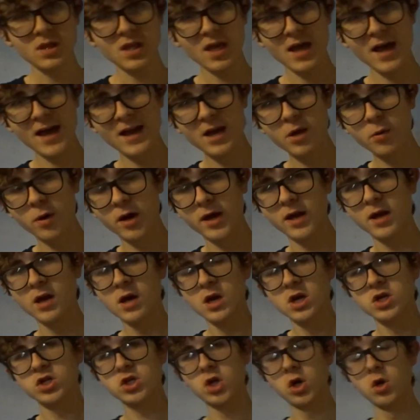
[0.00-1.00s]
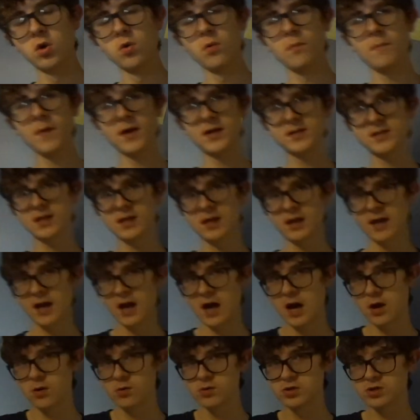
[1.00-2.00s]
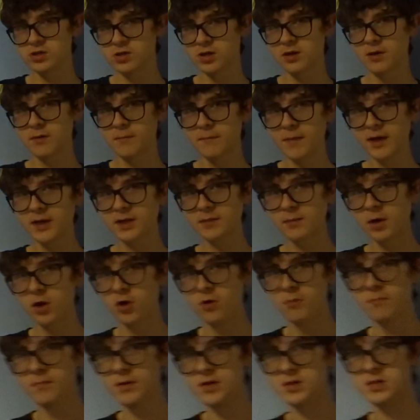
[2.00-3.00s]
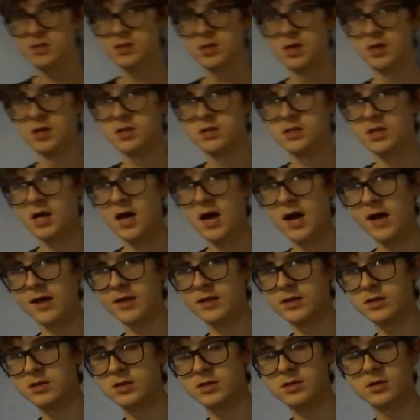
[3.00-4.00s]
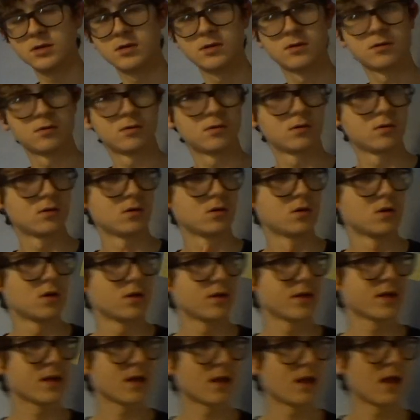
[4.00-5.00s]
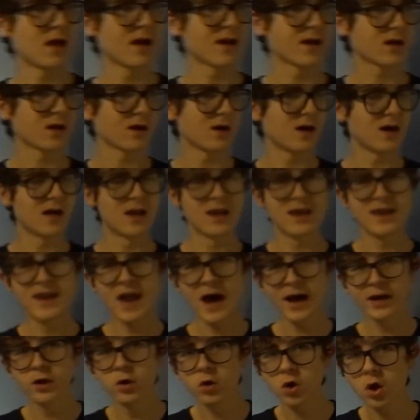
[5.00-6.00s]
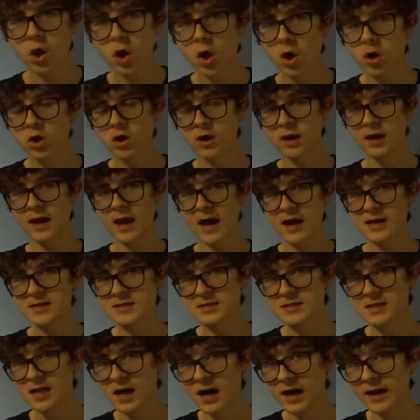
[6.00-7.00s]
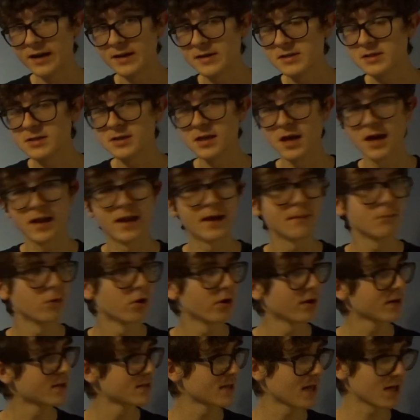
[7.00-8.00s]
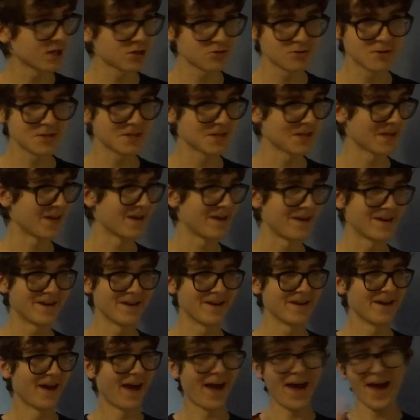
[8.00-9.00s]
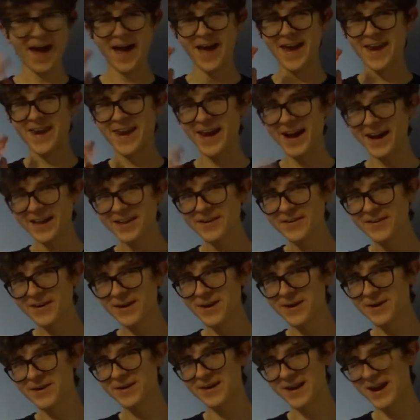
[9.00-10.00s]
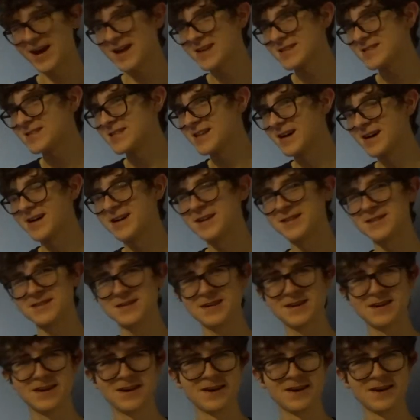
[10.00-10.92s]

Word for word: Anyway, so basically I was minding my own business and I think at like 9 o'clock last night, and I'm not exaggerating here, 9 o'clock last night,